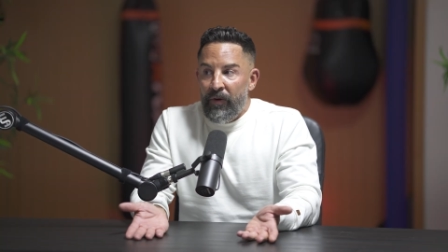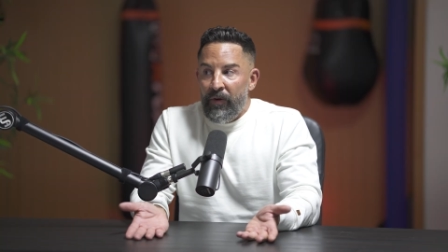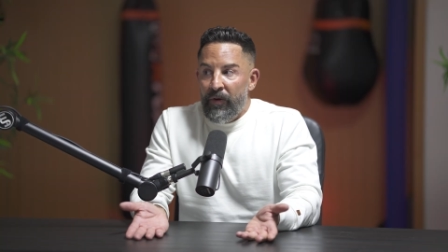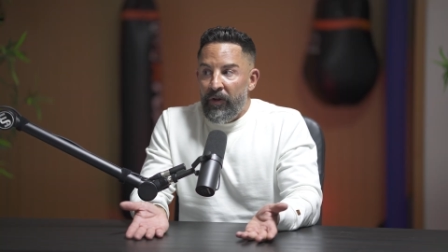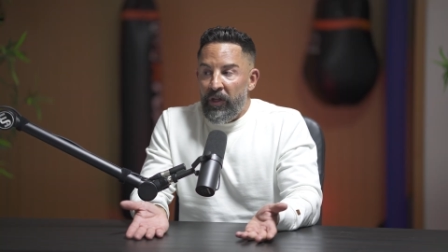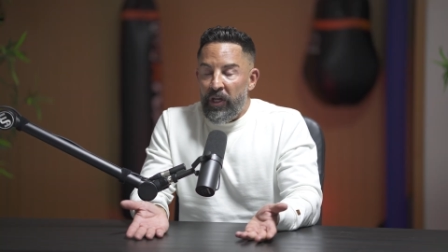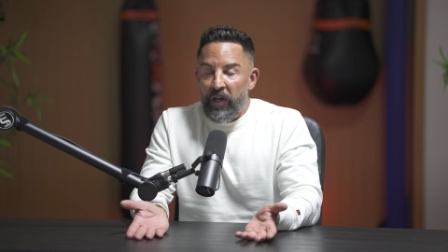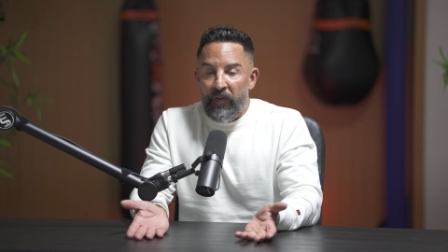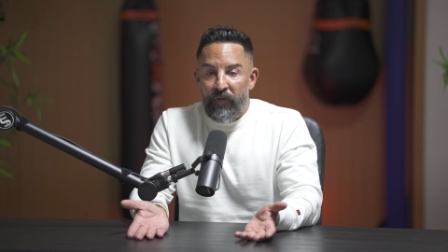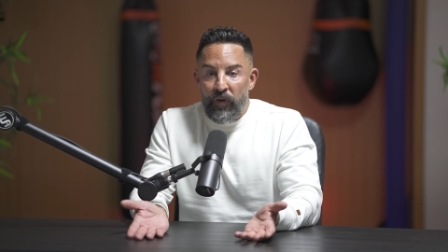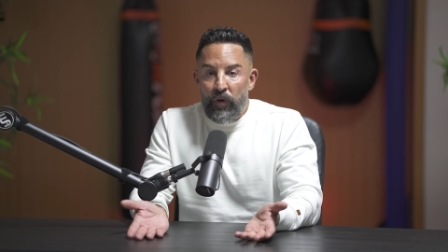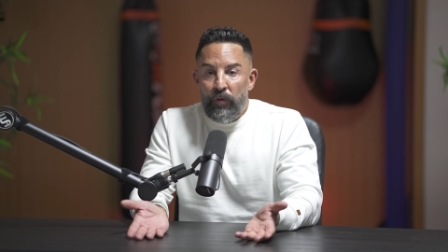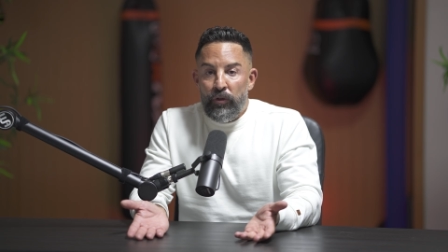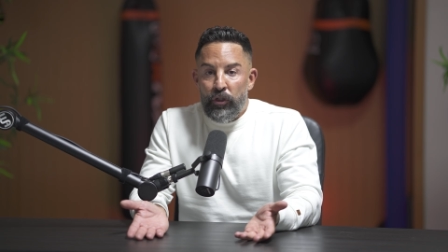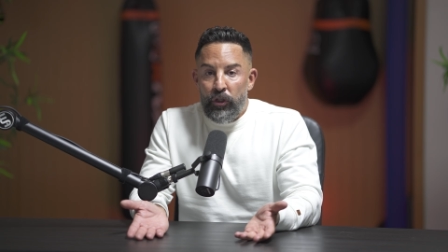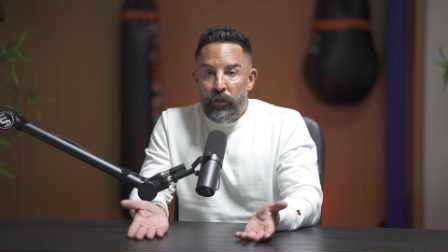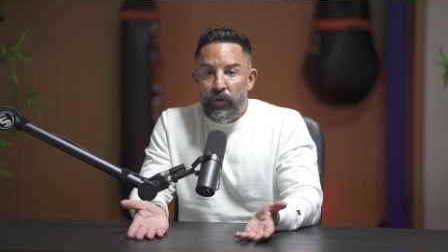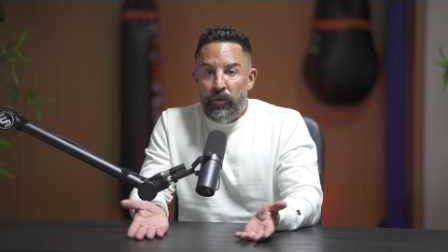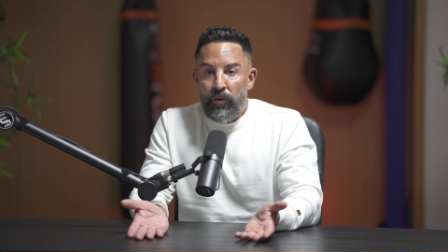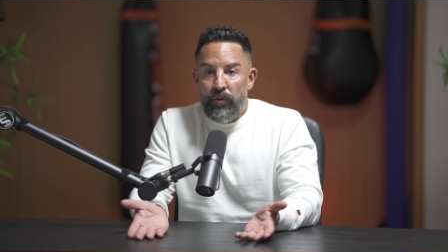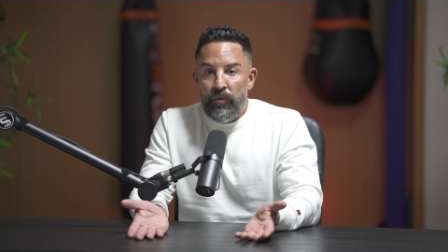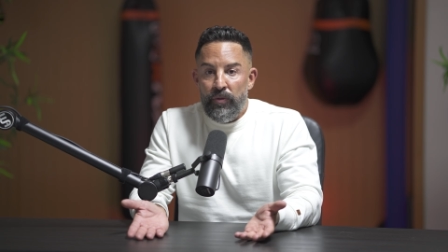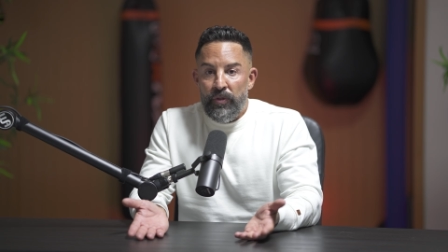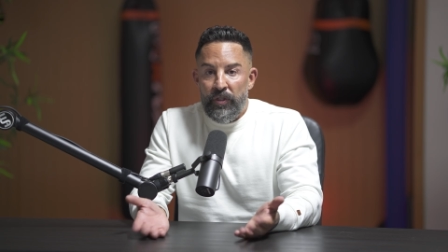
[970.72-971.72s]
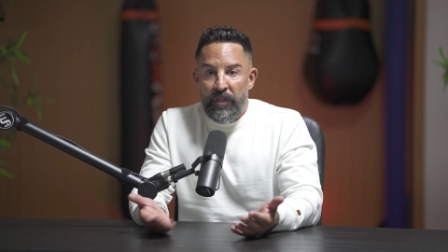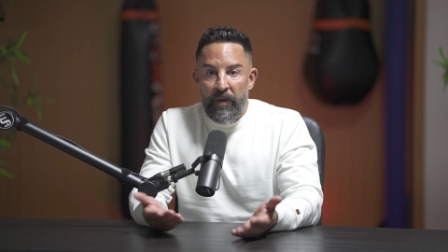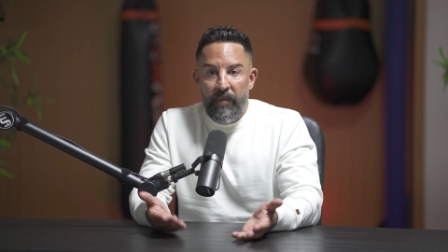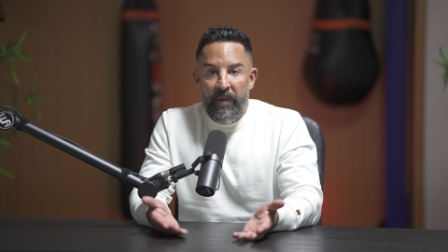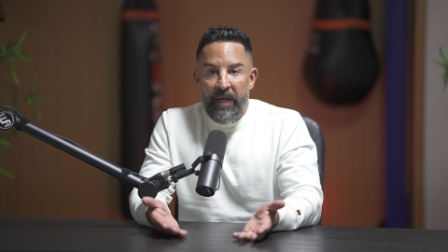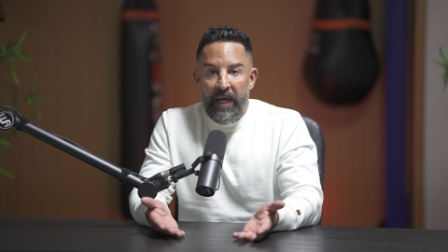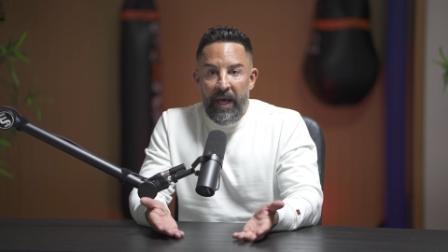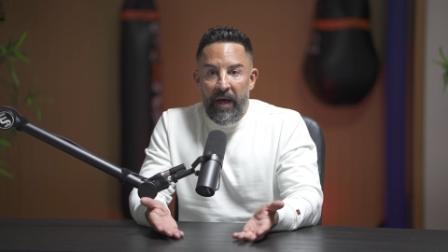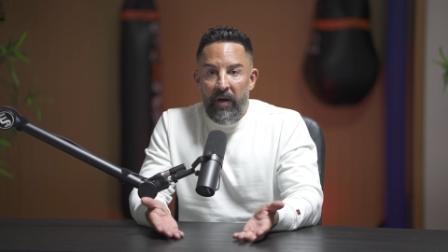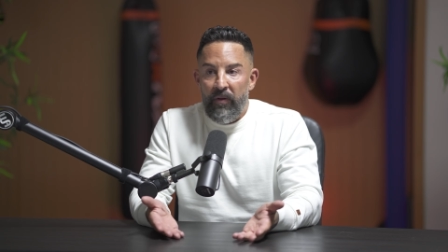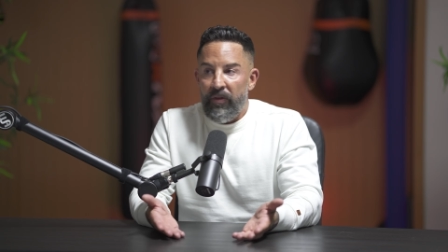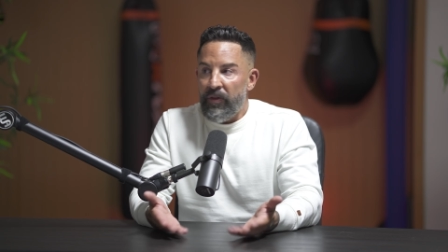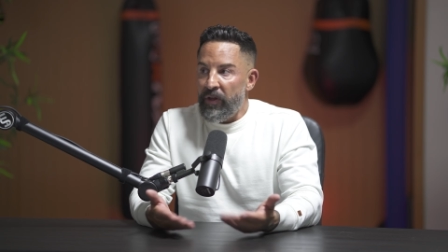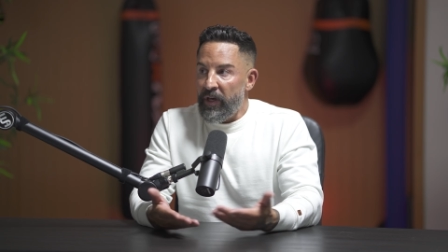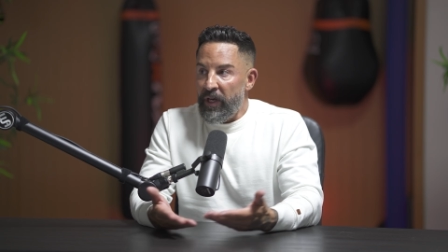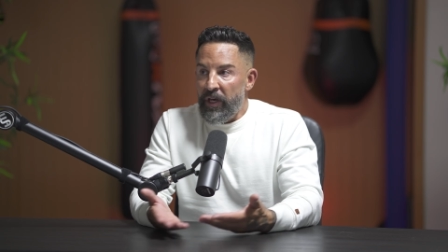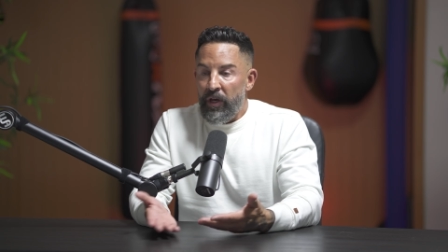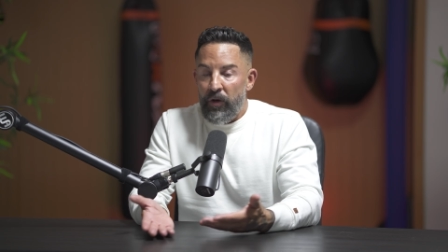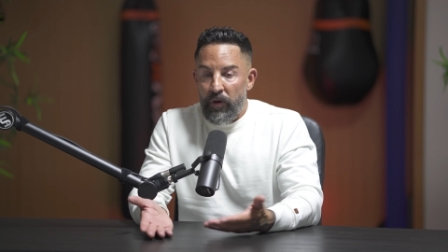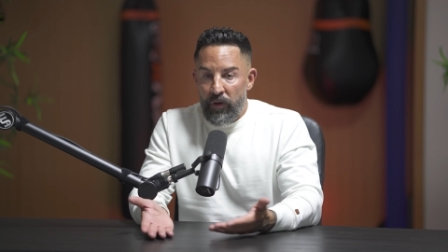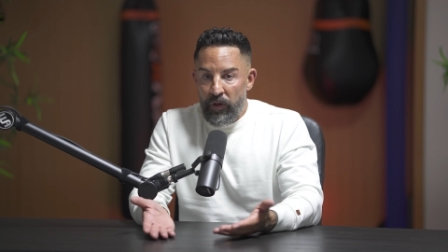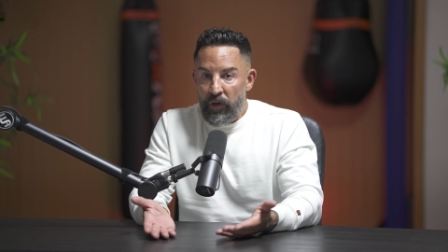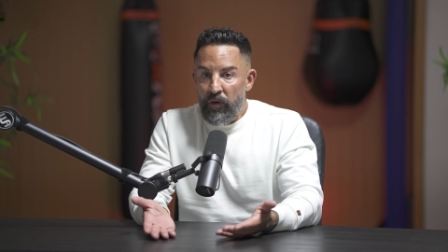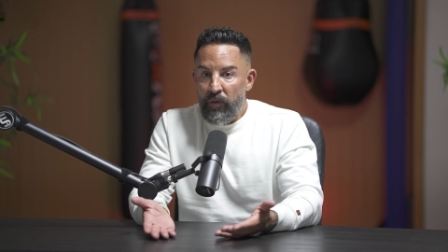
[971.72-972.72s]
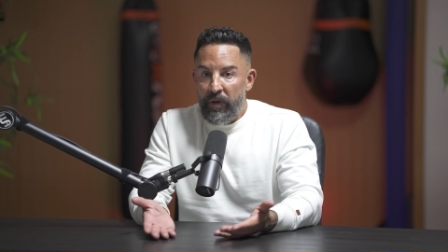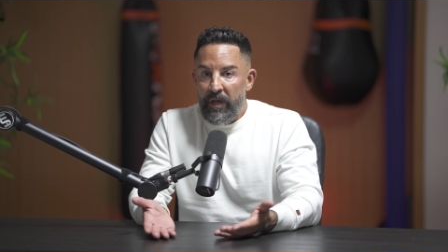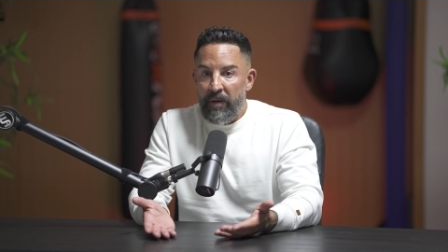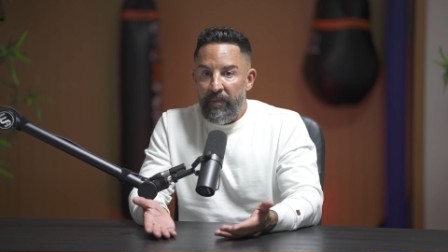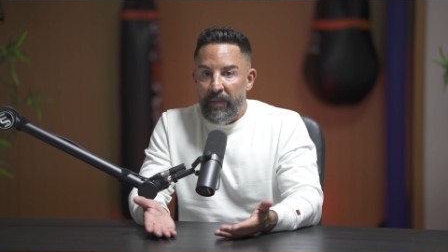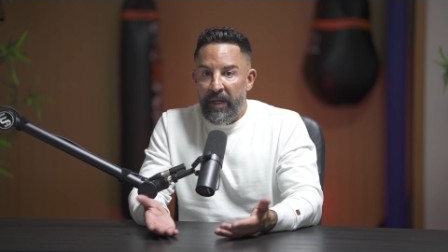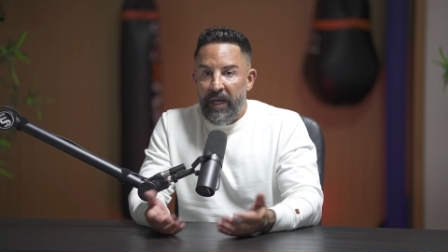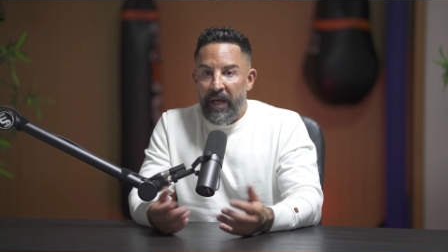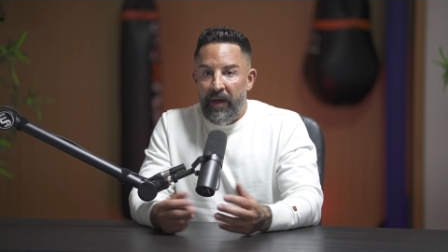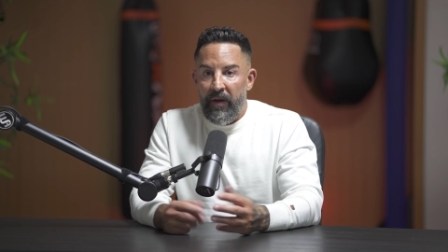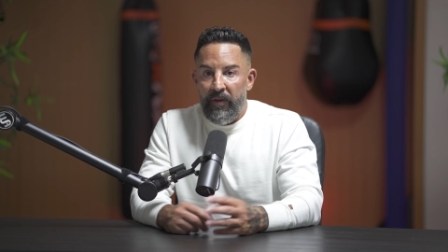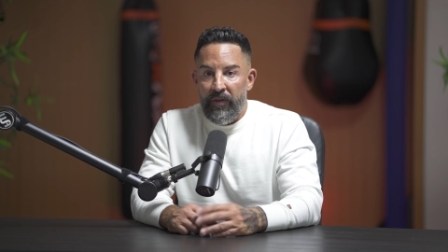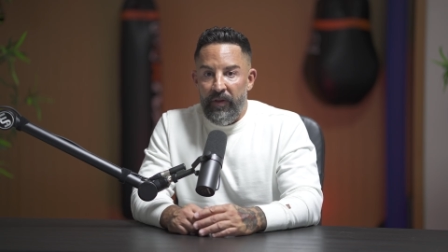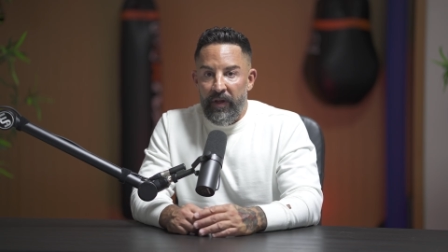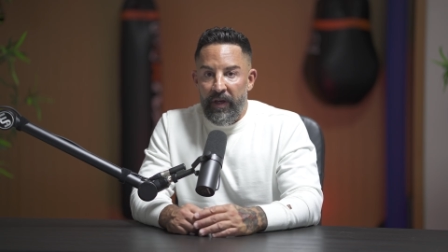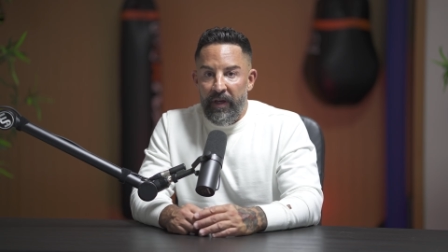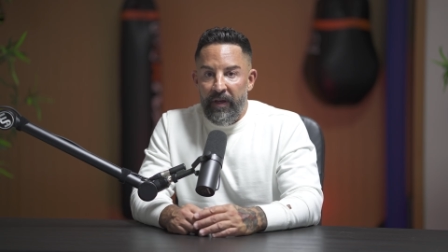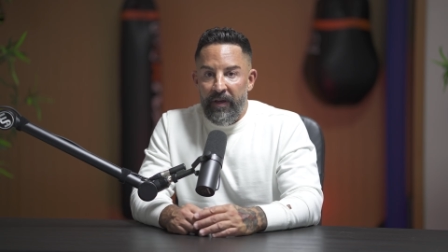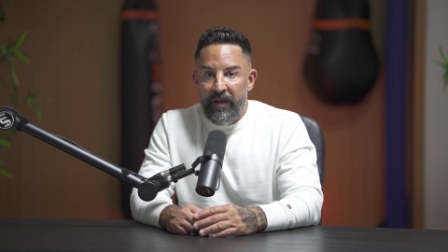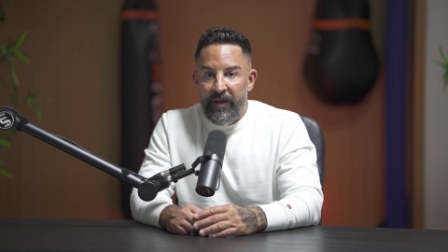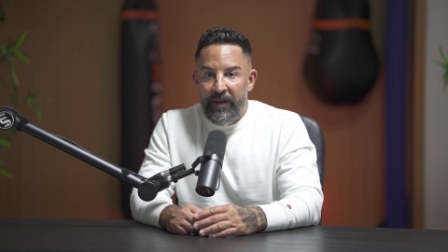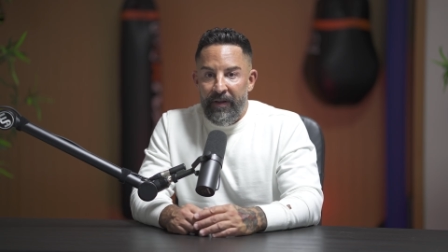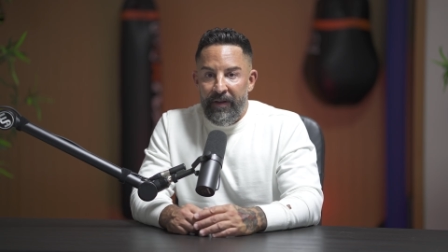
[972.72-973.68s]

If you choose to be healthy, you can be healthy.